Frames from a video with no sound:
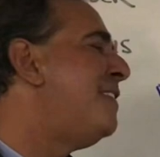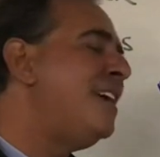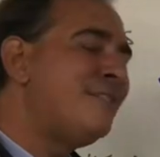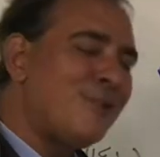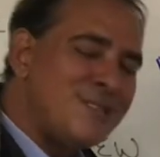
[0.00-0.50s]

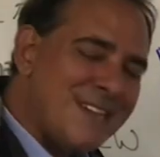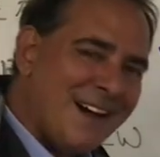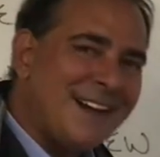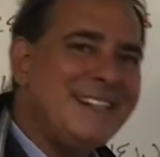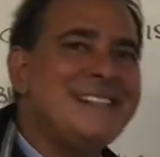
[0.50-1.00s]
then, of course,
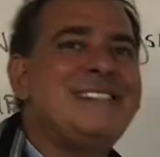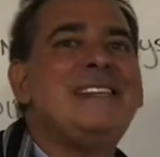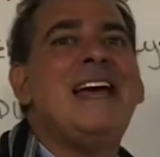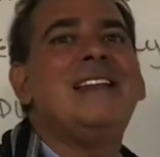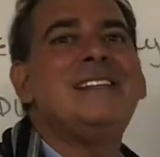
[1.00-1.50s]
audience
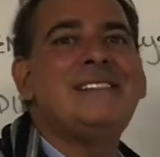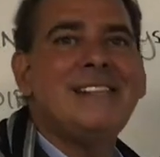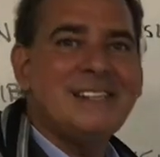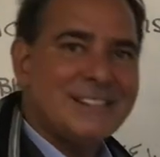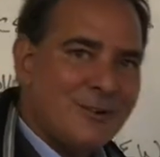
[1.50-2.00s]

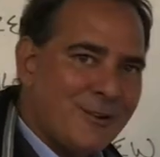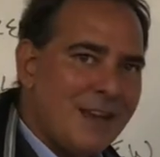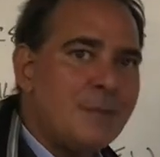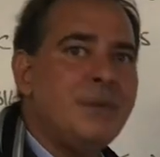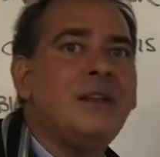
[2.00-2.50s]
analysis,
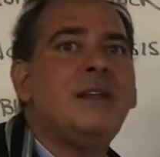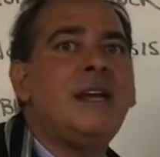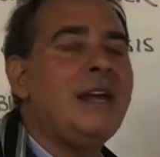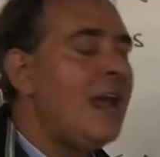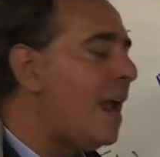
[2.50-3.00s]

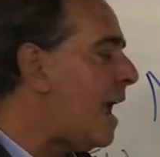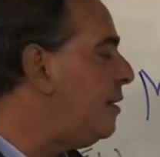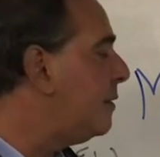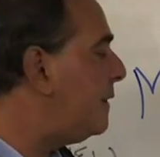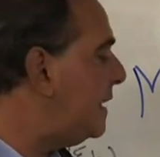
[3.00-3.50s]
credibility, and
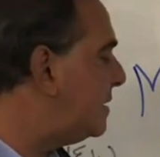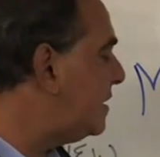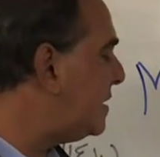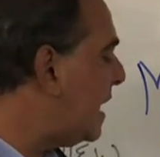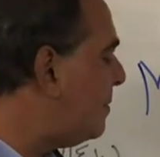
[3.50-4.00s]
your
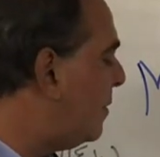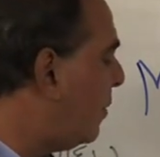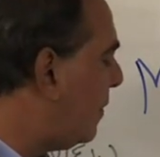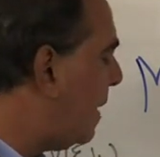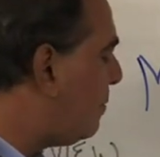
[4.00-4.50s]
thesis statement
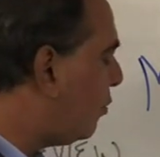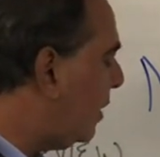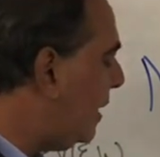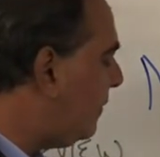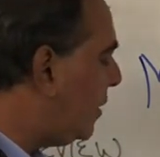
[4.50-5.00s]
will then
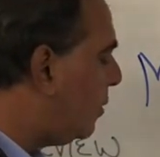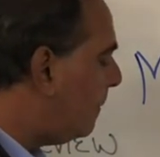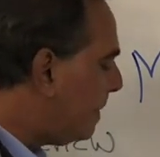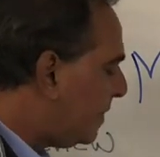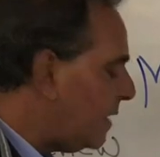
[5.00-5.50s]

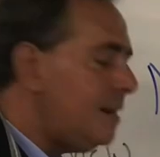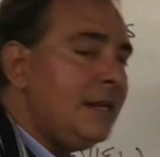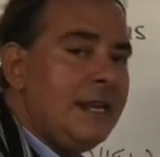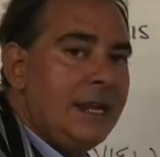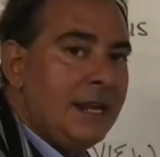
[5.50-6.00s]
preview the
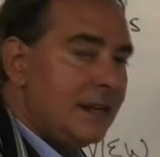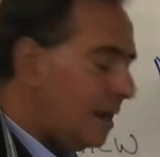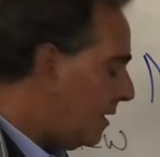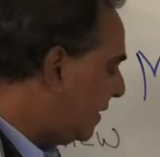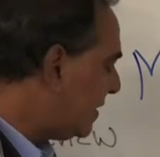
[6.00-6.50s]

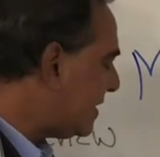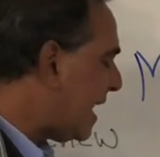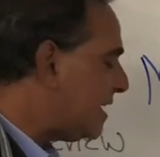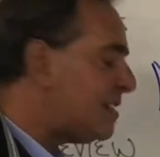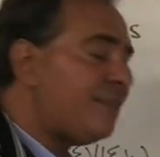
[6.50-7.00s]
need, the
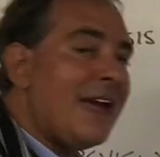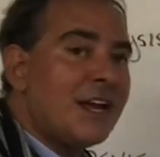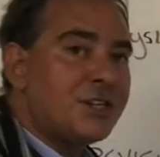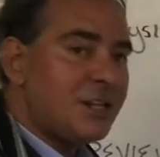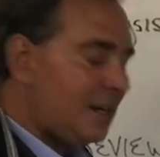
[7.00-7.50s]

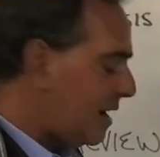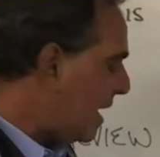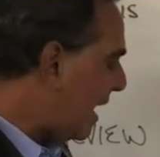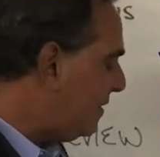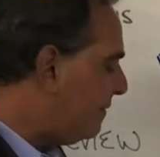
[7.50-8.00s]
satisfaction,
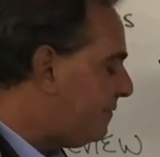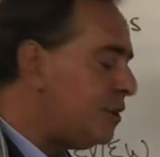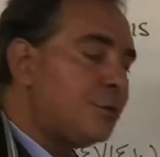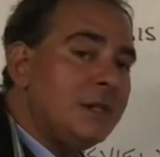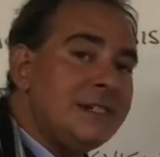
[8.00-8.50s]
and the
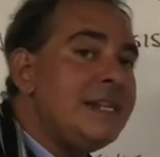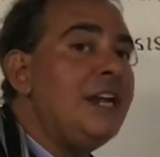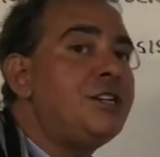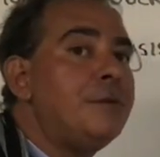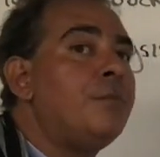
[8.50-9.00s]

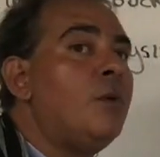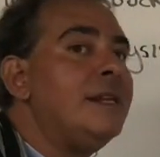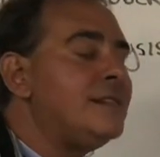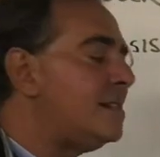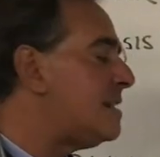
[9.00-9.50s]
visualization
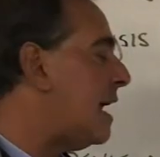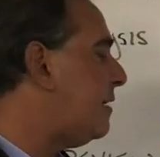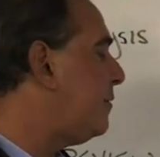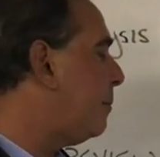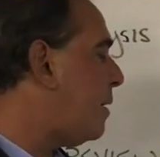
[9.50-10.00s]
points inside
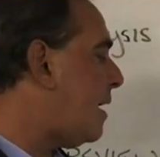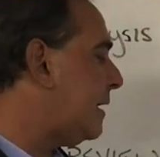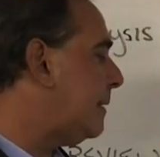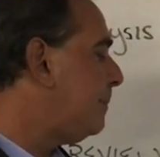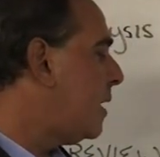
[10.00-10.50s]
of your
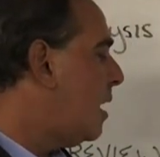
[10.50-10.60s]
body.